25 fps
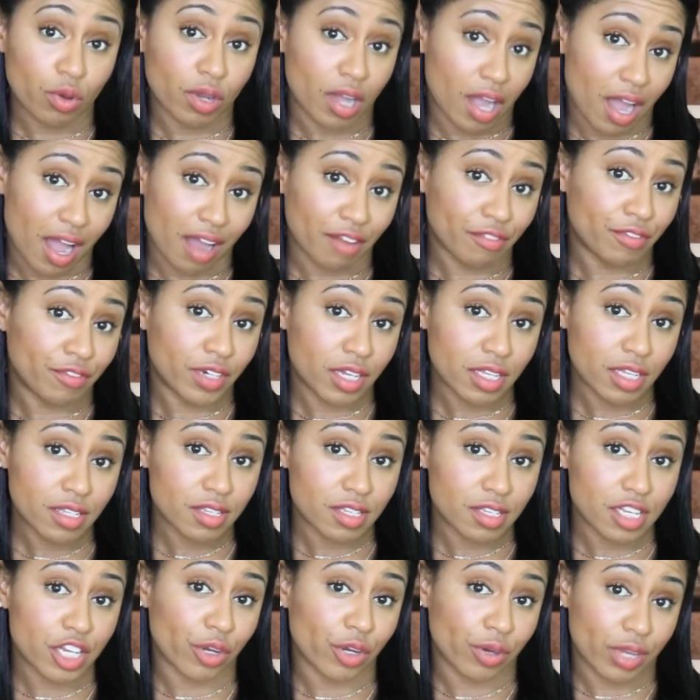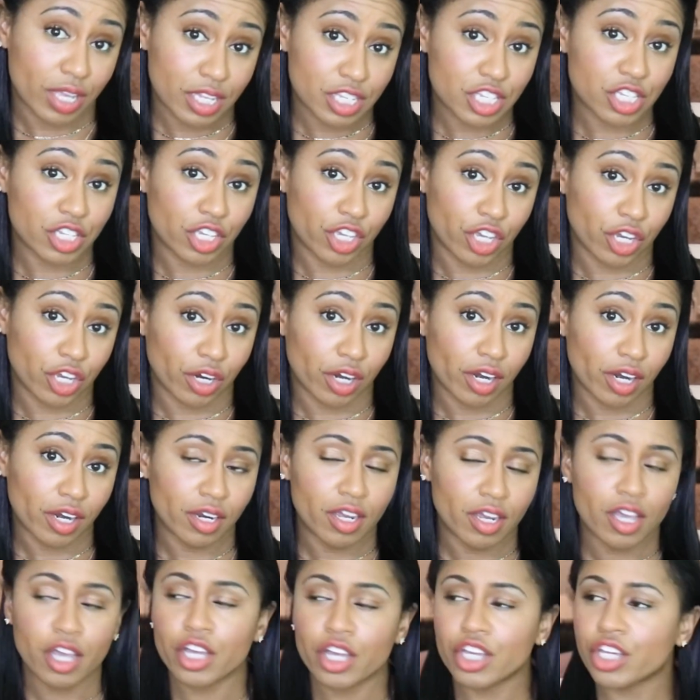confidence and you're insecure,
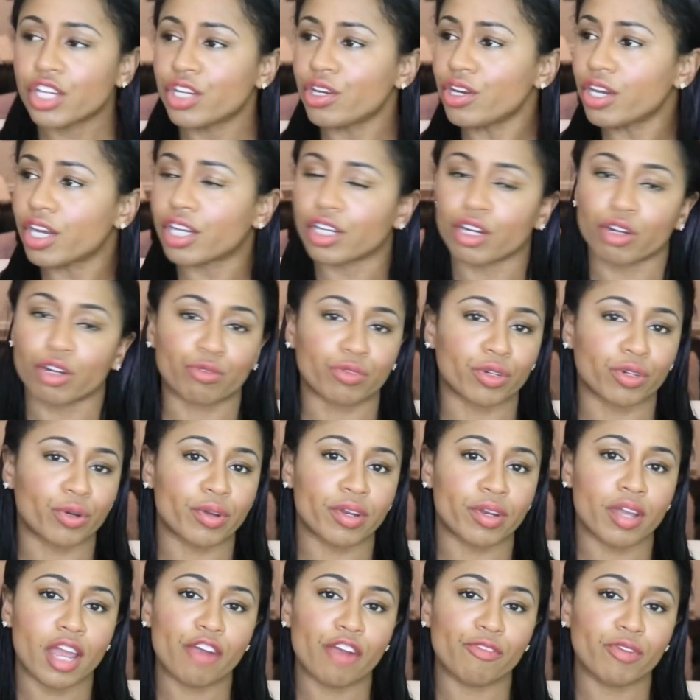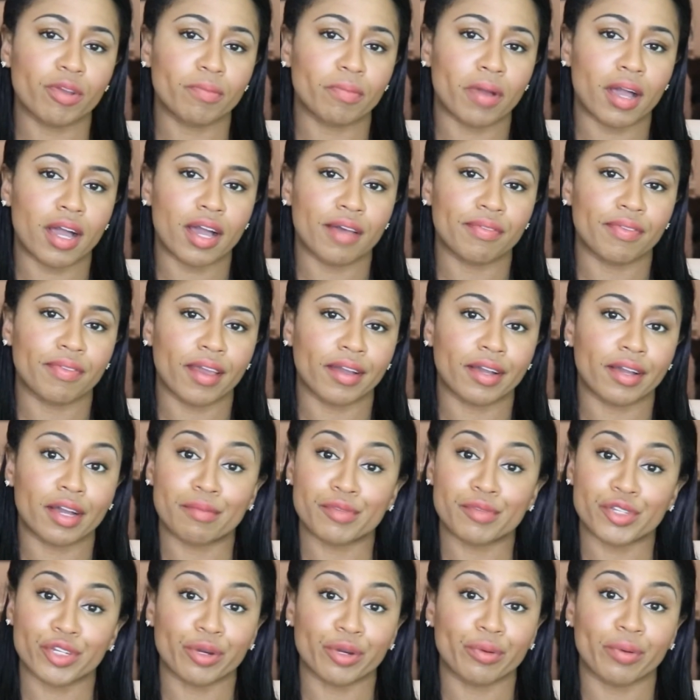you're gonna ruin every bond that
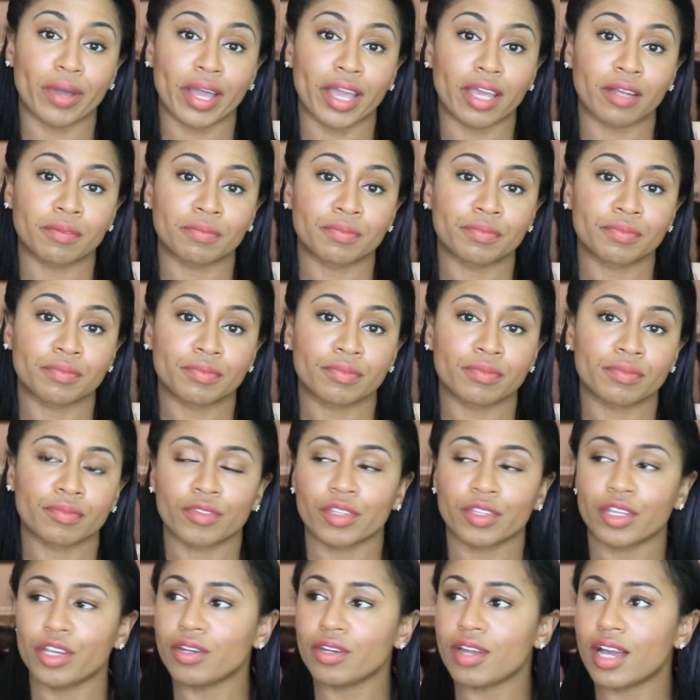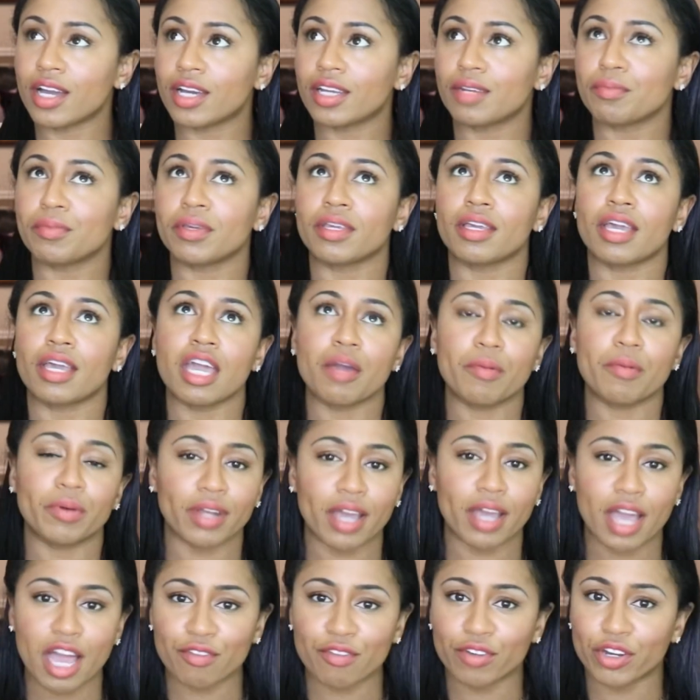comes your way. You're not gonna be able to
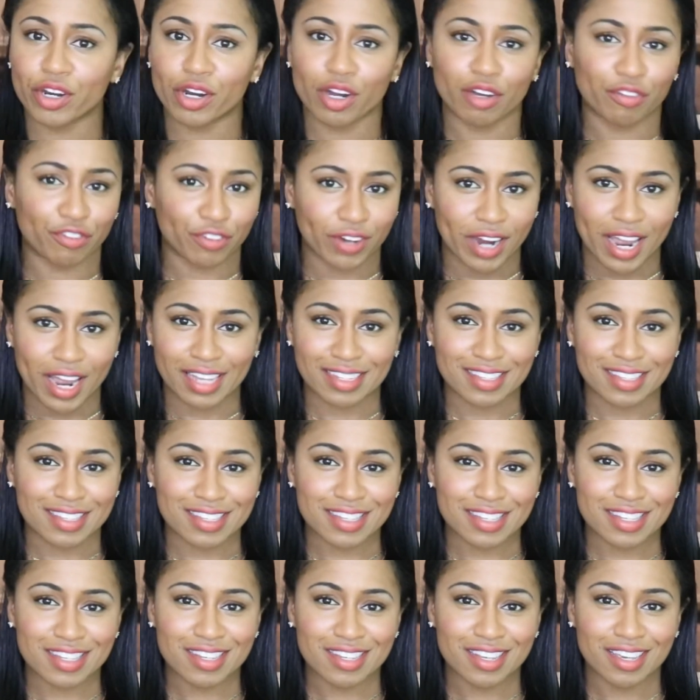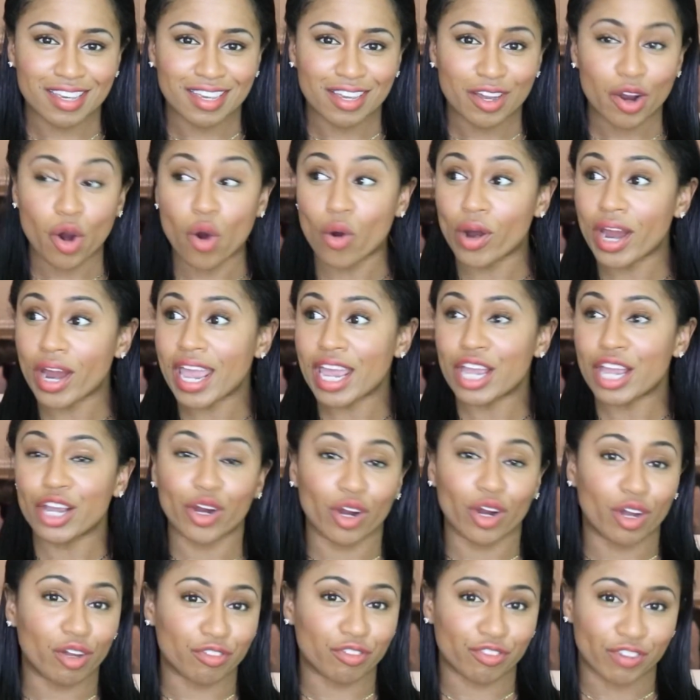have girlfriends or a
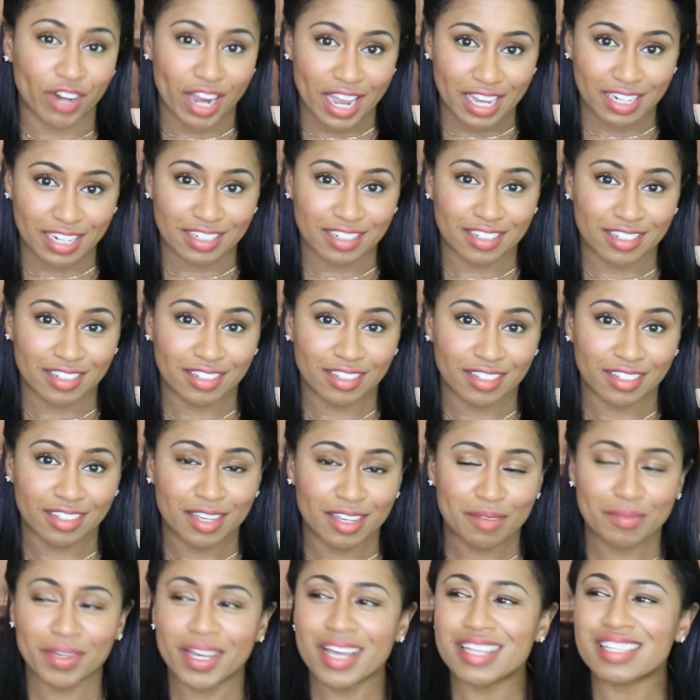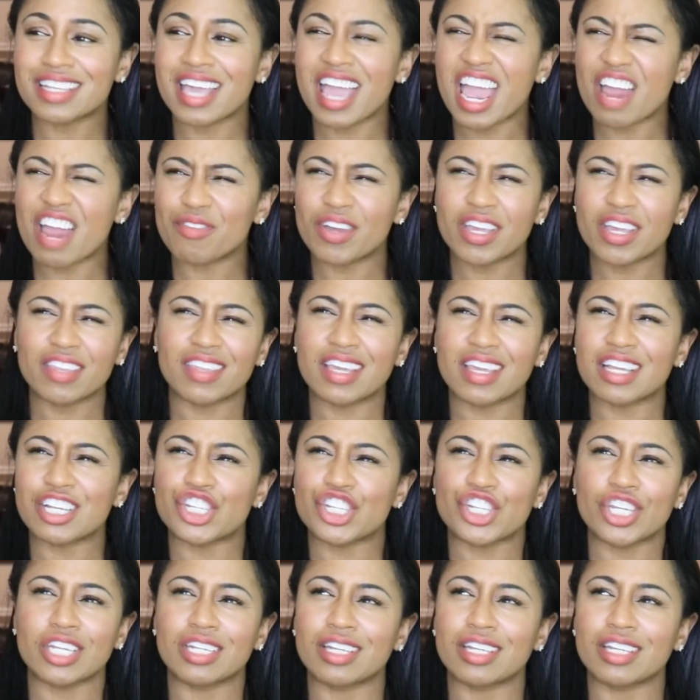girlfriend because everything she